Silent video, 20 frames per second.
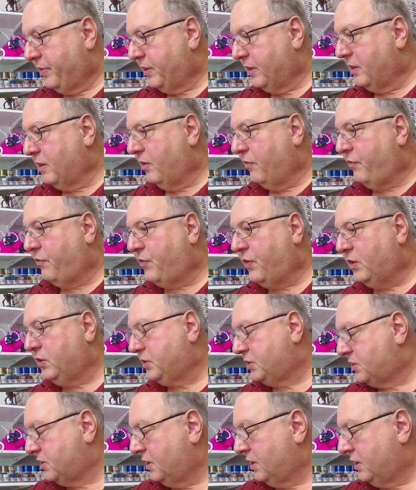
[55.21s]
The
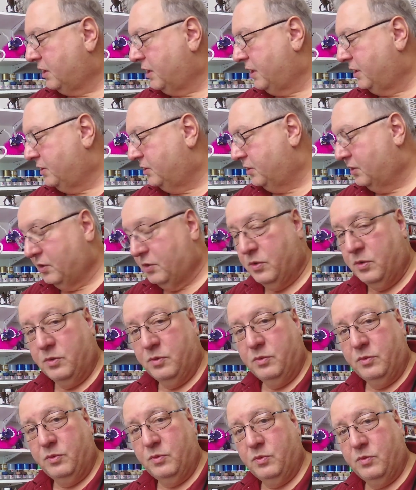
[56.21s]
first thing I do
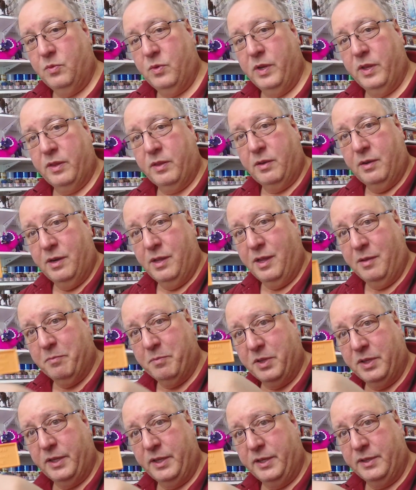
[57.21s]
with
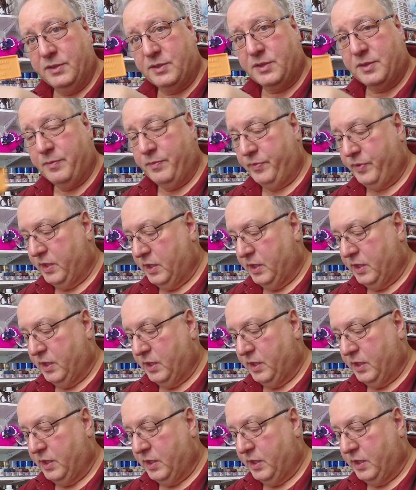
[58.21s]
nameplates